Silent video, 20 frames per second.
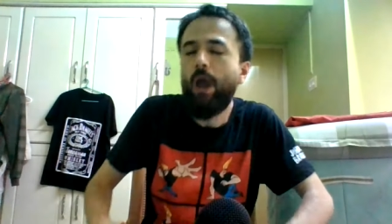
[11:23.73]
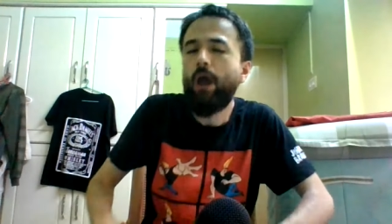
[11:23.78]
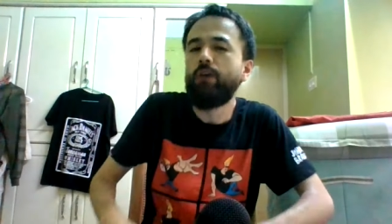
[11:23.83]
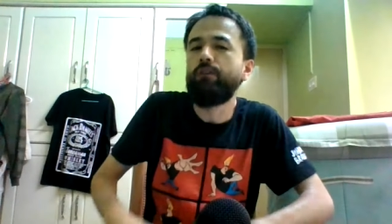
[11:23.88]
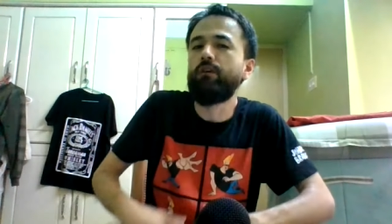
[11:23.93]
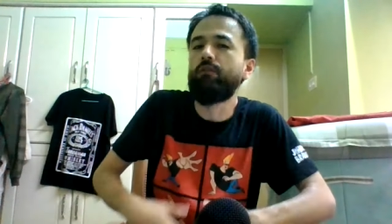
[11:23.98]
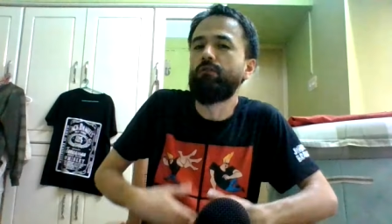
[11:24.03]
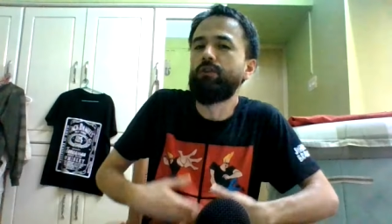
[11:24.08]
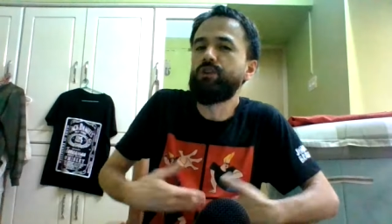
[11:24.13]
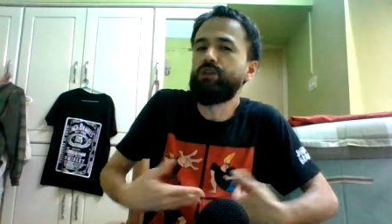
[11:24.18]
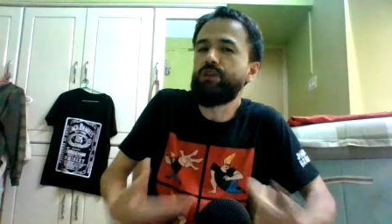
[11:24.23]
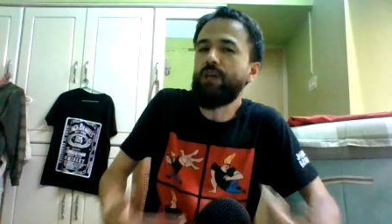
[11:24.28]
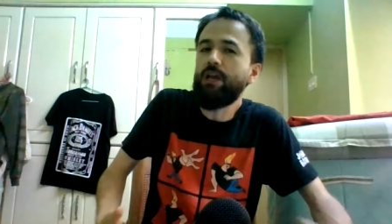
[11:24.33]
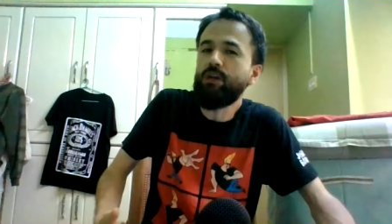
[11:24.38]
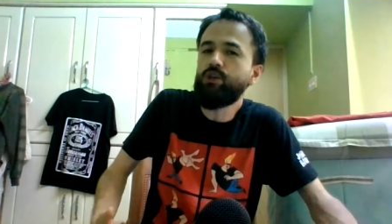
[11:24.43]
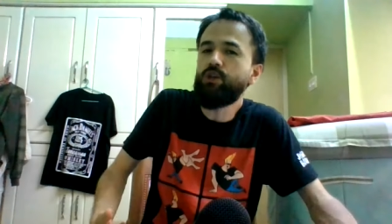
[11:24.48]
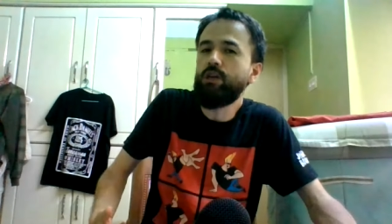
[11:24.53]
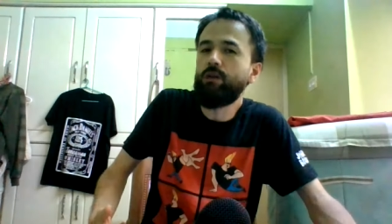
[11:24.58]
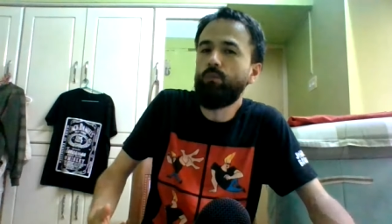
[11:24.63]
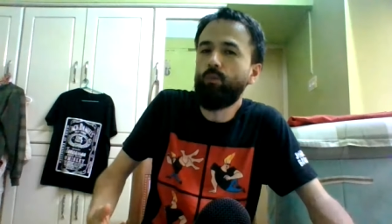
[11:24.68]
the
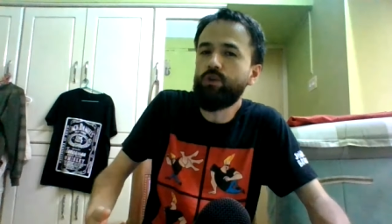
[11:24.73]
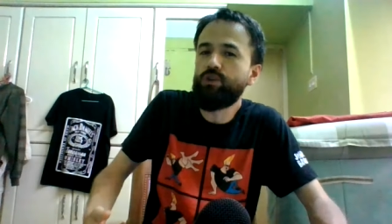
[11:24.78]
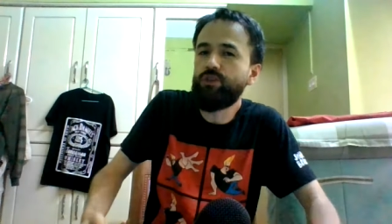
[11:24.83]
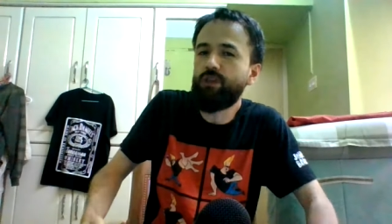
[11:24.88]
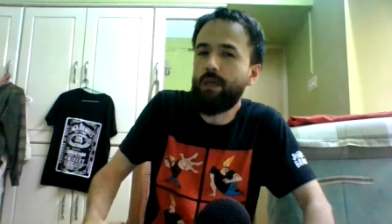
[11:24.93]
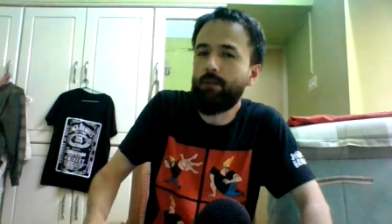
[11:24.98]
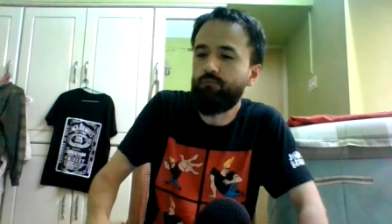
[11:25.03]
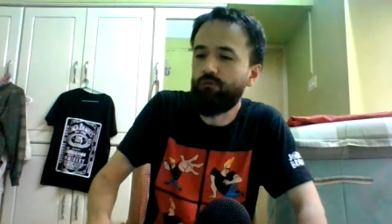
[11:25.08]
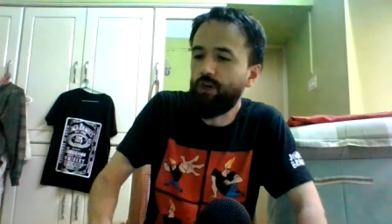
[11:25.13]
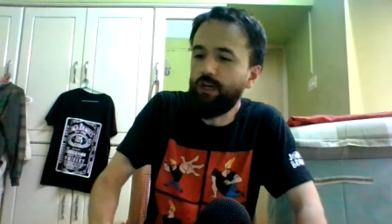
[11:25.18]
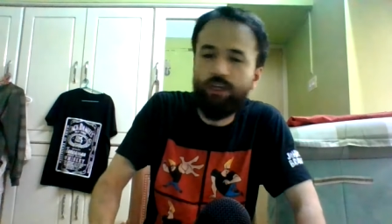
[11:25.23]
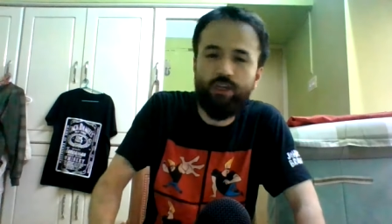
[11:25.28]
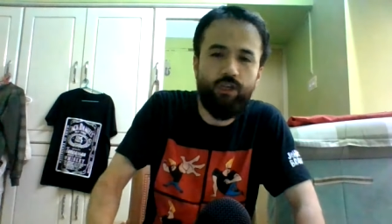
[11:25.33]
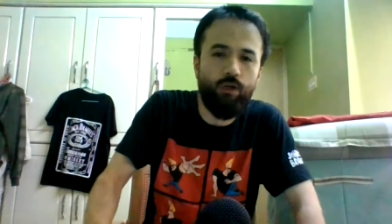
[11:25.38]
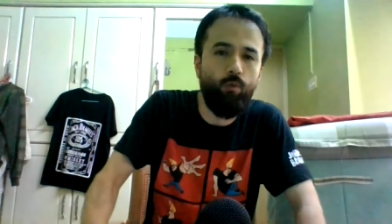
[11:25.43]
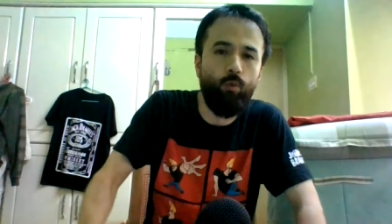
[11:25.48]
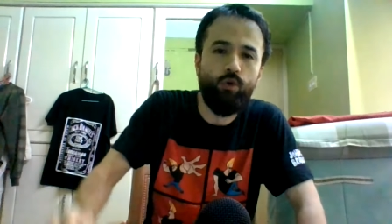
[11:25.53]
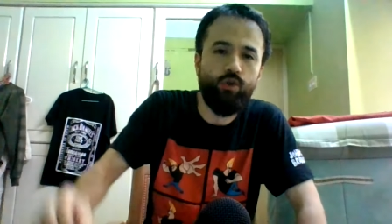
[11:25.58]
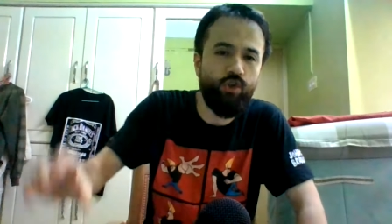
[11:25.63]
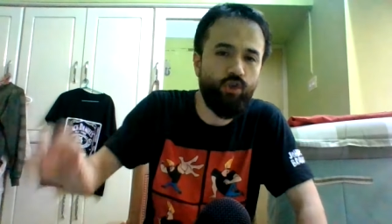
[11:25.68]
recession, which they
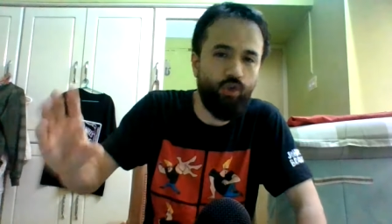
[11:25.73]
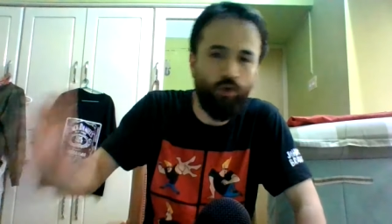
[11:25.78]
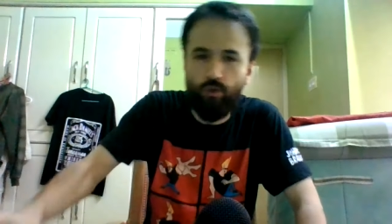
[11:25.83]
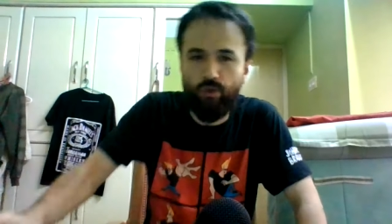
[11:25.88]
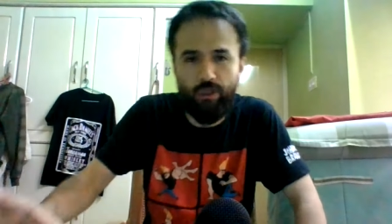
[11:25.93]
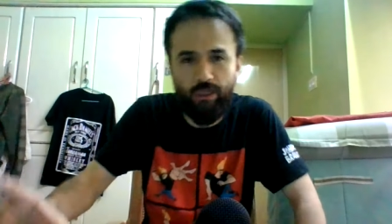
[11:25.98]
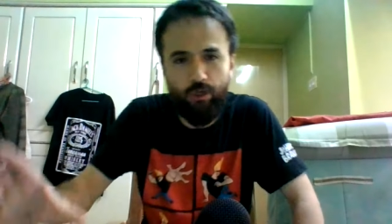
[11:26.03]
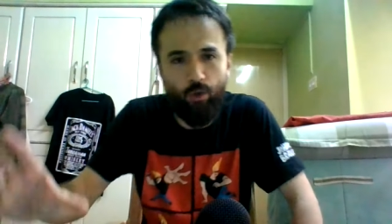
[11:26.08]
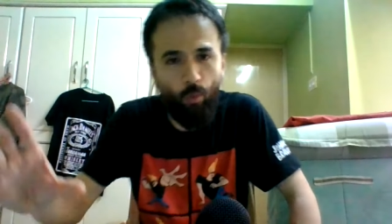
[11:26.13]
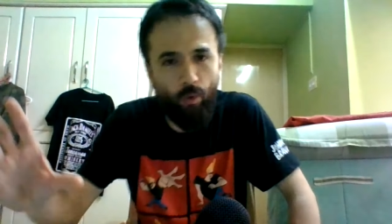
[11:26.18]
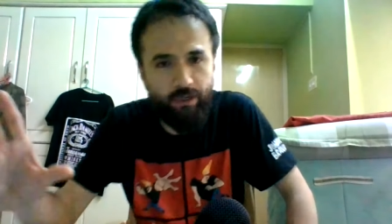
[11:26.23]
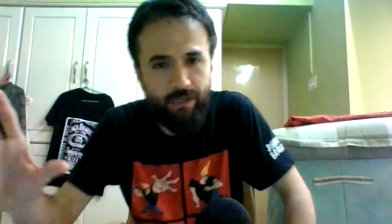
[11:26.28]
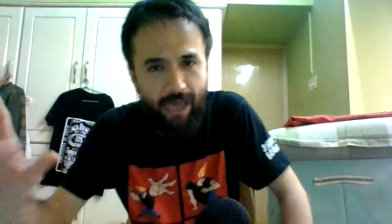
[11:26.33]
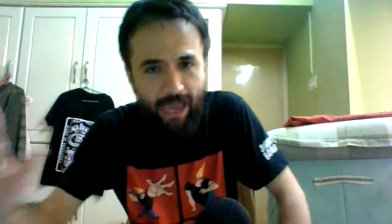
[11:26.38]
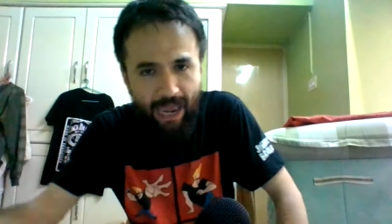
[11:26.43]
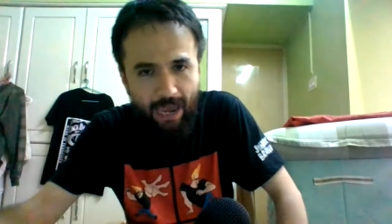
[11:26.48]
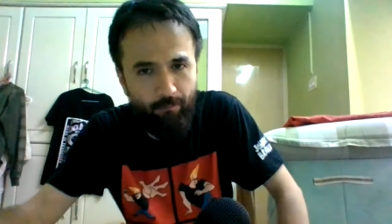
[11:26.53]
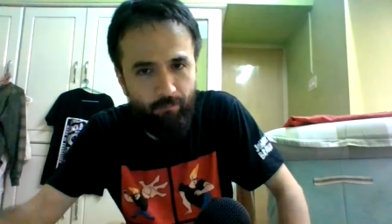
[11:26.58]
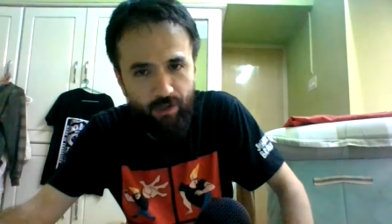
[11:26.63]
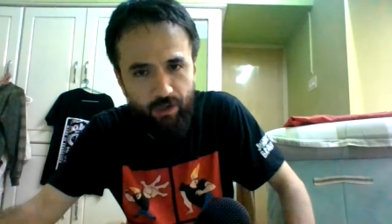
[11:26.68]
predicted was certainly going to
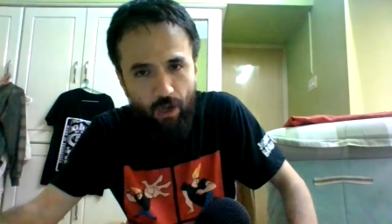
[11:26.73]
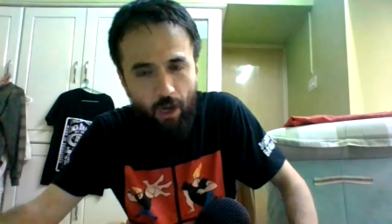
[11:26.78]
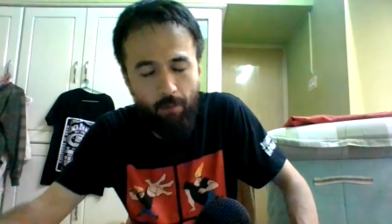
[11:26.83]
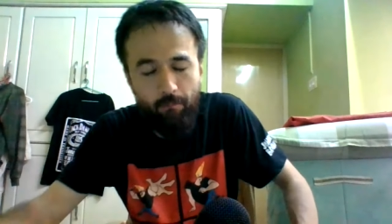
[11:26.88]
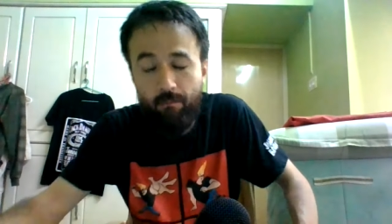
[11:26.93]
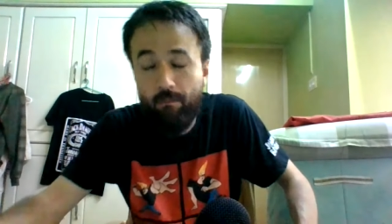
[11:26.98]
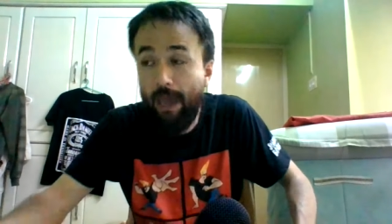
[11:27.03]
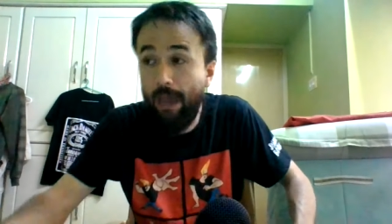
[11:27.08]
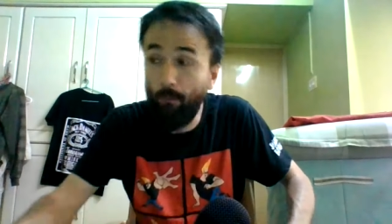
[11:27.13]
happen um,